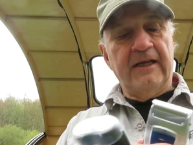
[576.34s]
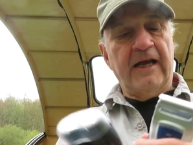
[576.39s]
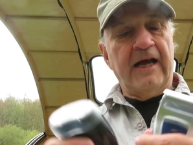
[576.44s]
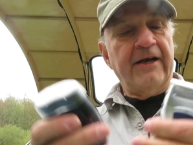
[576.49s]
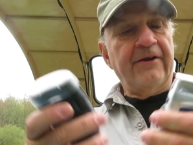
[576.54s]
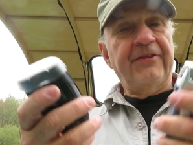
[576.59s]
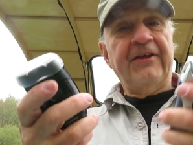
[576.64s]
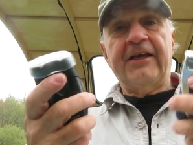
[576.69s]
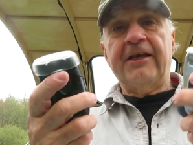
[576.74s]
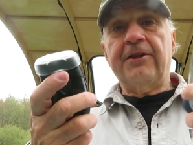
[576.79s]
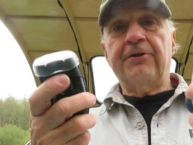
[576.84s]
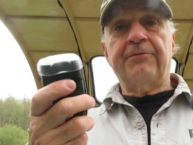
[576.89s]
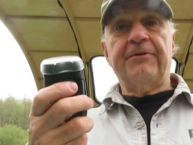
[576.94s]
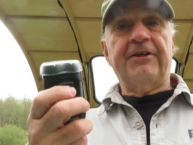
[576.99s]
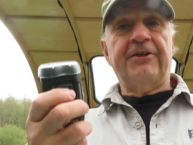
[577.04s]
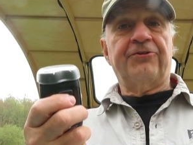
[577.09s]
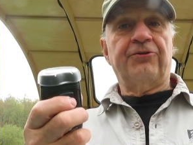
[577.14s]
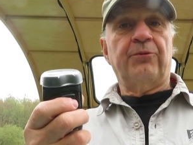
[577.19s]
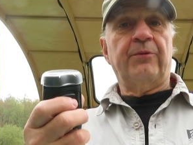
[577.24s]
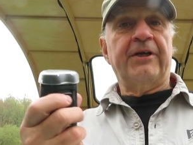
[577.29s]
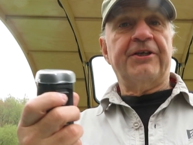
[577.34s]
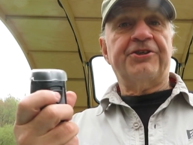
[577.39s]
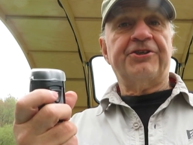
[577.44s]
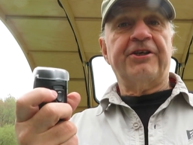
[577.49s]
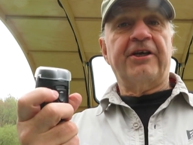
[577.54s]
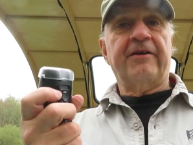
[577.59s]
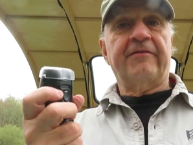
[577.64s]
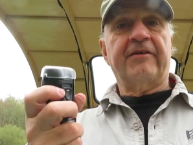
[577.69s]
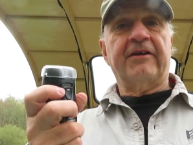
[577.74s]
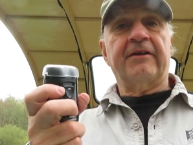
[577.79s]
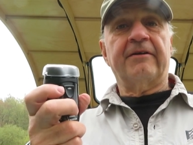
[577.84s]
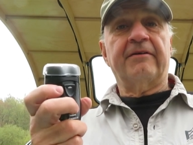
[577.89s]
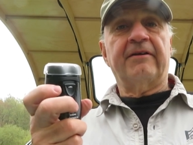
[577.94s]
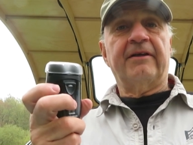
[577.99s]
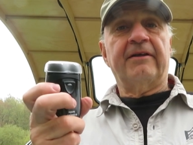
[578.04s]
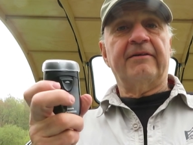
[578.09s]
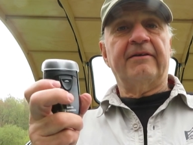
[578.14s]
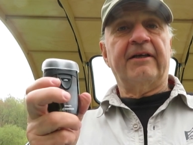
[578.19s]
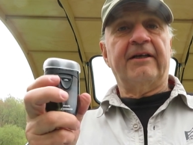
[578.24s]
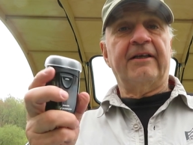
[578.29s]
I don't think either of these are wet shaving,
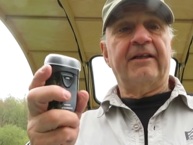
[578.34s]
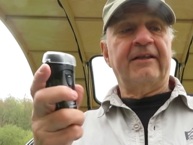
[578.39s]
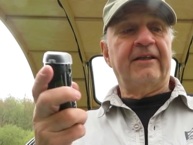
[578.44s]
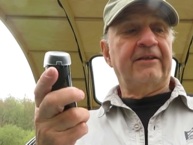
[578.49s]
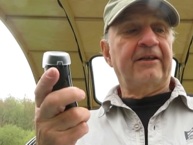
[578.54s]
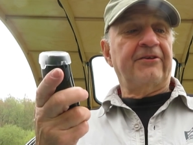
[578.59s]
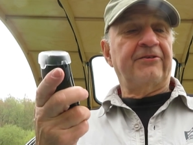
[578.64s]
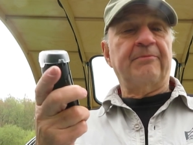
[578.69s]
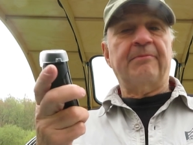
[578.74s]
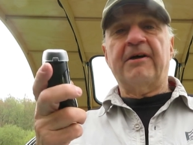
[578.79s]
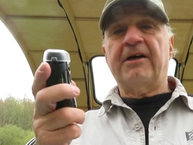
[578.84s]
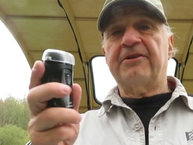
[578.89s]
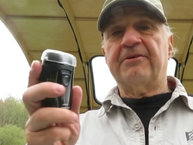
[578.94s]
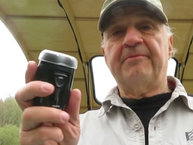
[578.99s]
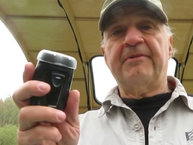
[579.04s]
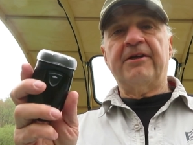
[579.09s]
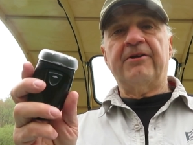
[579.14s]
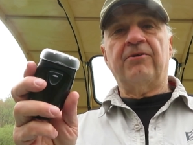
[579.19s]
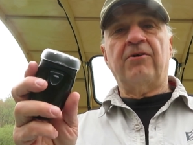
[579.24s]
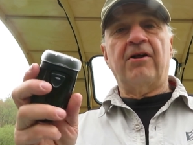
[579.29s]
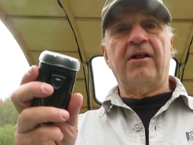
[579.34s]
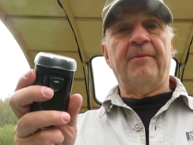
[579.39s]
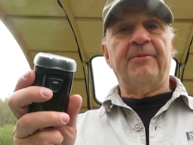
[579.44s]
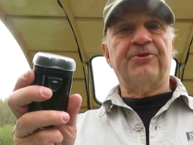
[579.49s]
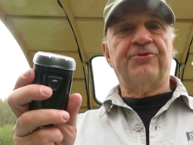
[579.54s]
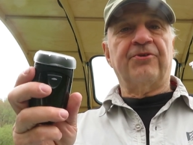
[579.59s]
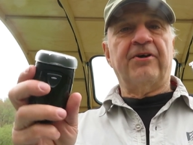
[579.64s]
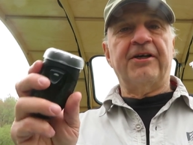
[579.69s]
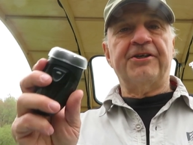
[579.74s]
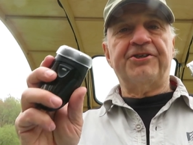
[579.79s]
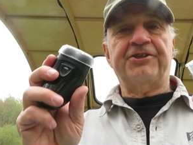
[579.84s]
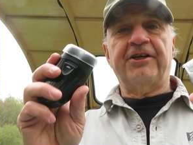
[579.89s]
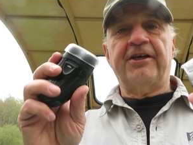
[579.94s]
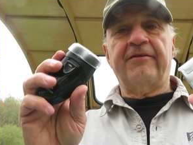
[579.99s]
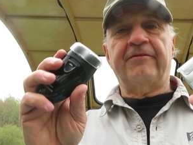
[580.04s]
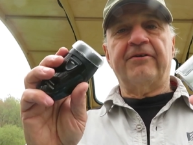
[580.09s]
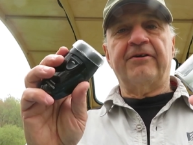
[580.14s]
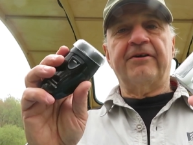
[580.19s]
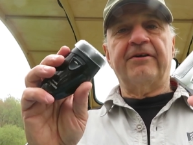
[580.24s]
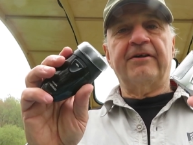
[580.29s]
and that doesn't bother me at all. I'm a dry
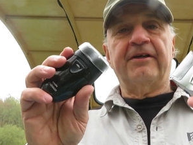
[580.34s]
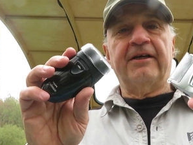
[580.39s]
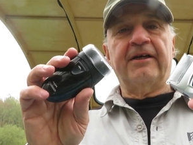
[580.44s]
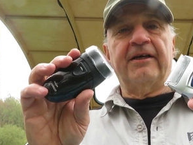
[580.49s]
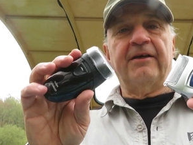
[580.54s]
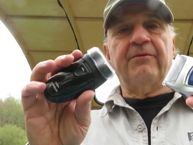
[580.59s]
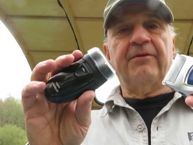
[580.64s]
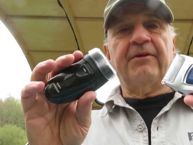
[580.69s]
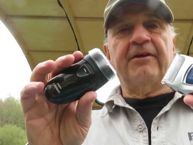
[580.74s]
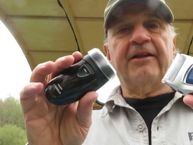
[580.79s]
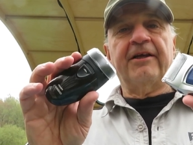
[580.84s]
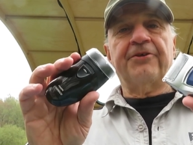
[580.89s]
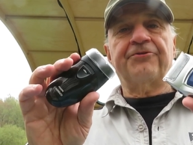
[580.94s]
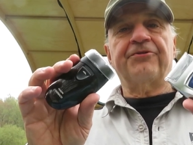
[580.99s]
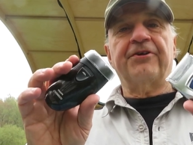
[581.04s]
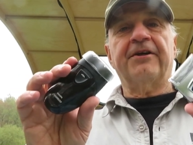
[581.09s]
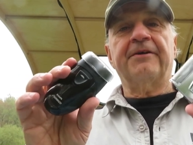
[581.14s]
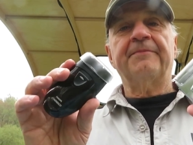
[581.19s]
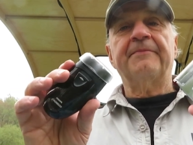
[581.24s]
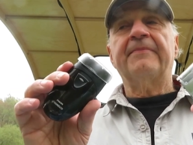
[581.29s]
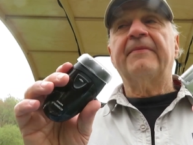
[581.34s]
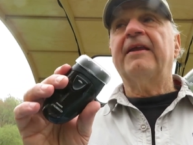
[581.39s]
shaver uh, with an electric.